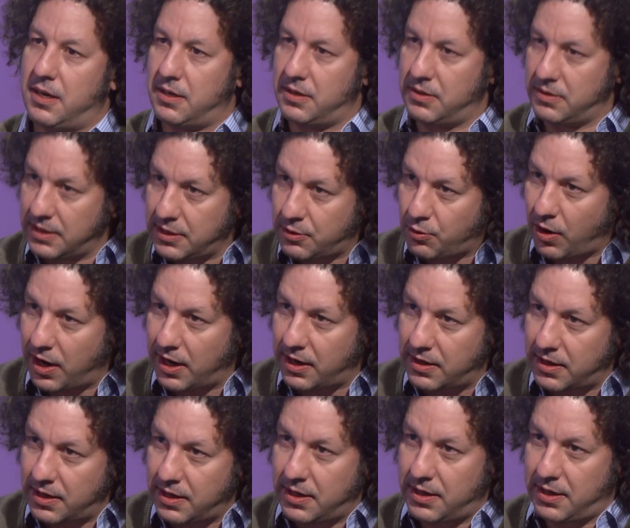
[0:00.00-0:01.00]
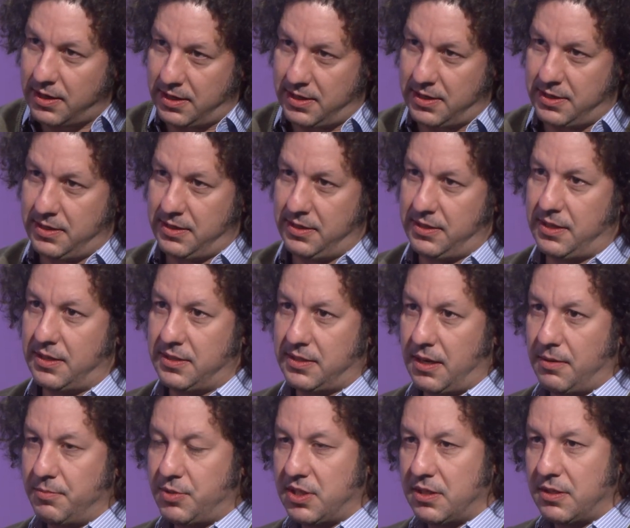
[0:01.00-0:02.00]
require this
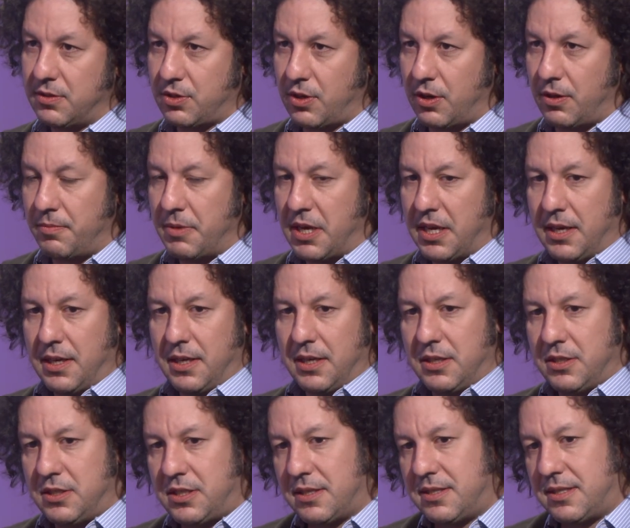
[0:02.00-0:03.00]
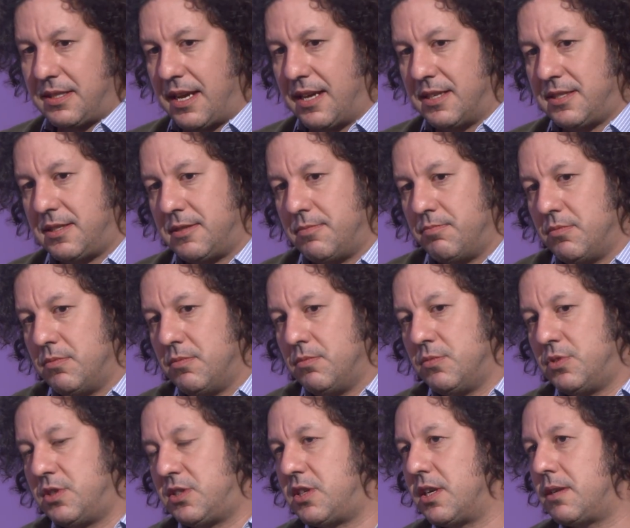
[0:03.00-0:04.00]
assumption. So just as
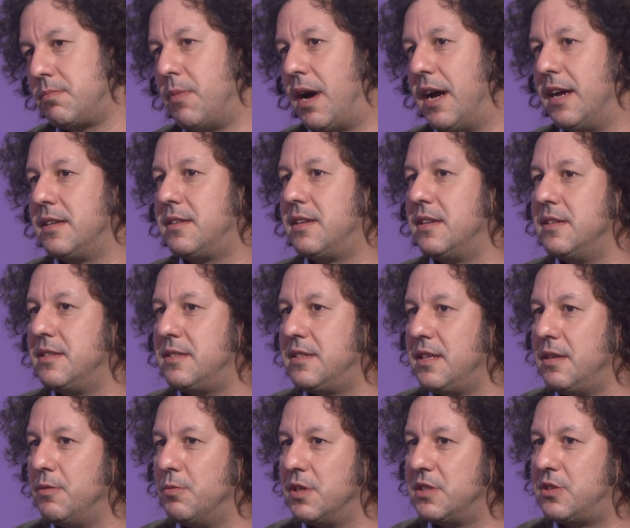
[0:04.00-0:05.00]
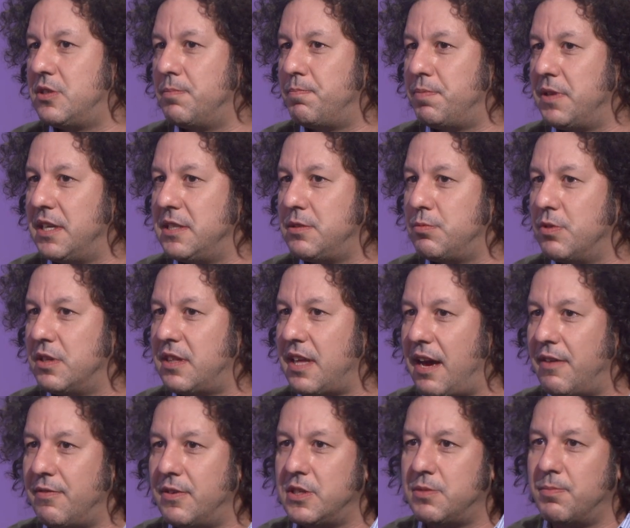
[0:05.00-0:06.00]
strict monotonicity was replaced with
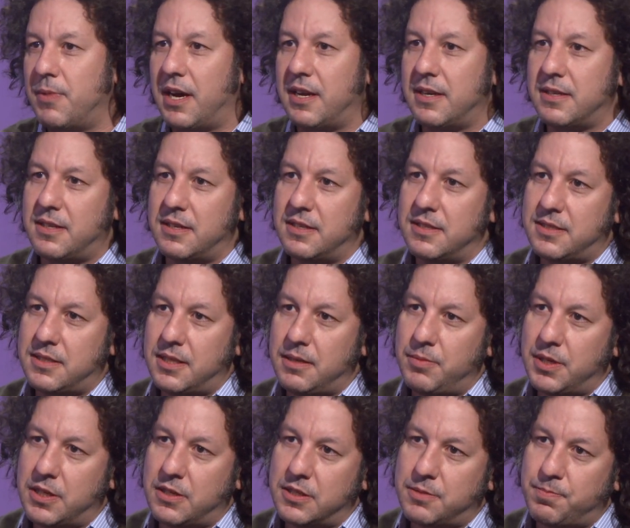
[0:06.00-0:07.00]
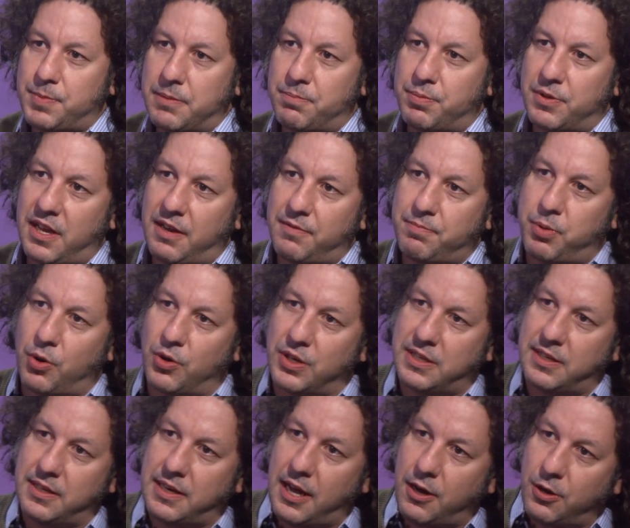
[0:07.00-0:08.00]
average monotonicity because people have
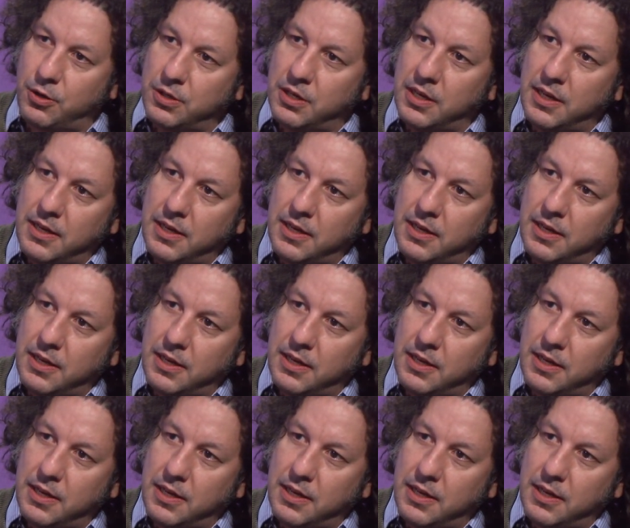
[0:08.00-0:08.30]
pointed out